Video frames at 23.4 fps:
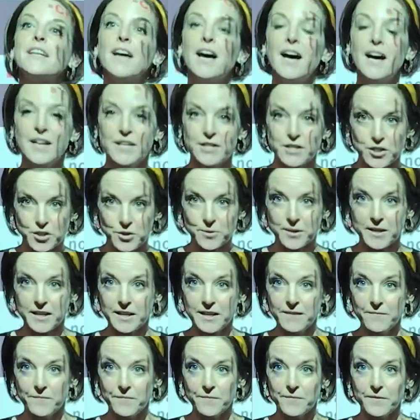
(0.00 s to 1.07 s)

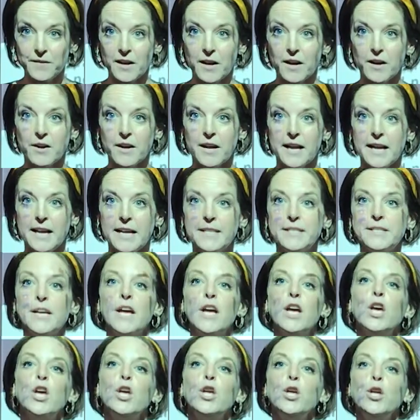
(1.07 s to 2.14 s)
country, all right,
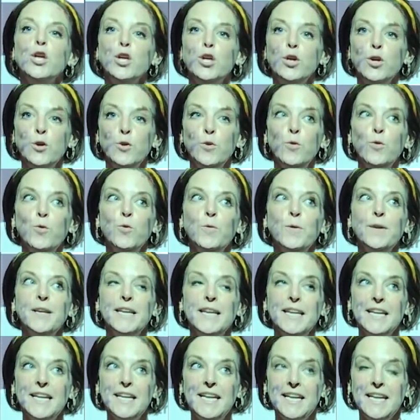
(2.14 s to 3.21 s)
you
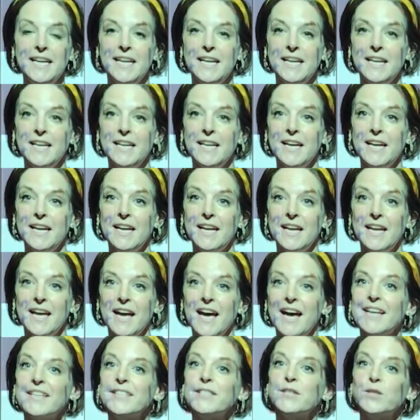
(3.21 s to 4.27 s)
need
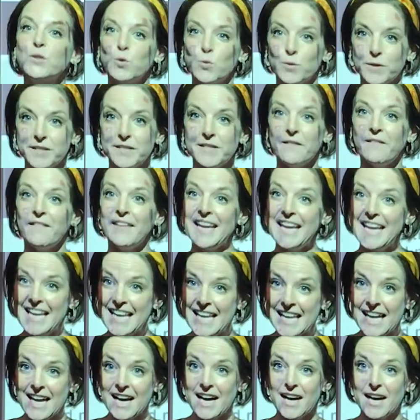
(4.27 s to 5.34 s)
a source of
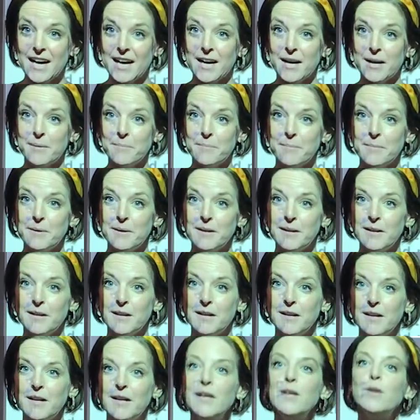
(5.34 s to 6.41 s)
income
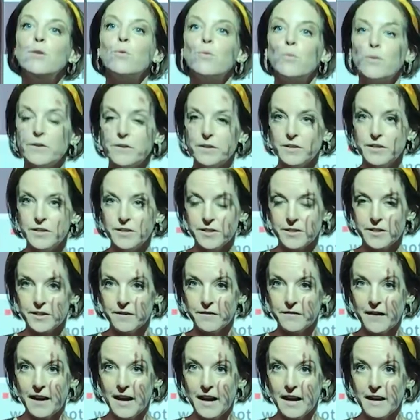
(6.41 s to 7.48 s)
in order to
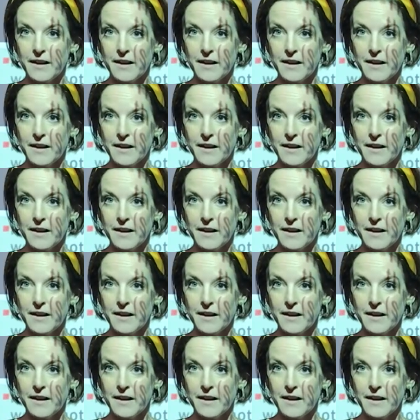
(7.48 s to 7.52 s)
survive.